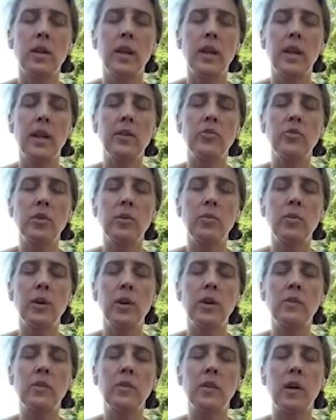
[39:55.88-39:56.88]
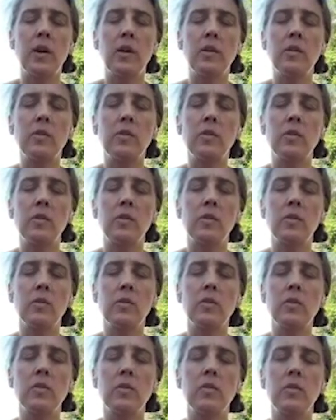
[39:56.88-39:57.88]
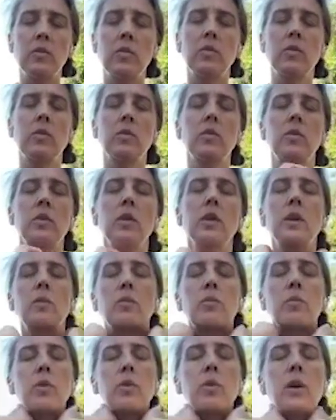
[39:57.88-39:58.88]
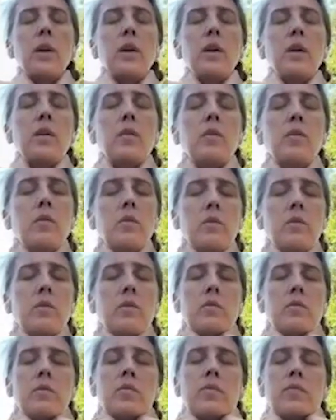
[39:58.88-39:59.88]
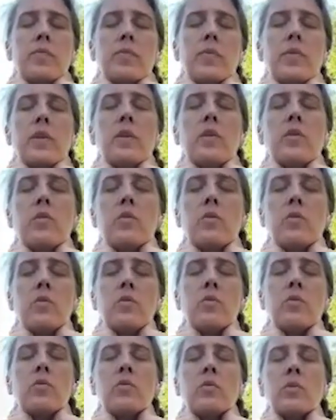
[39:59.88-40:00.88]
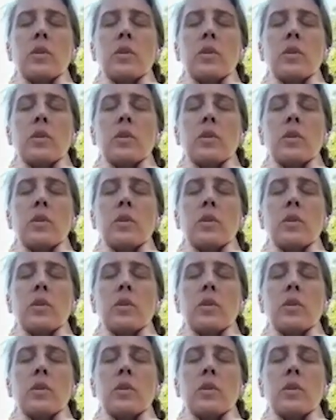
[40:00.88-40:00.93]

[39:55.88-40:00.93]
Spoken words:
it actually brings us, it can bring you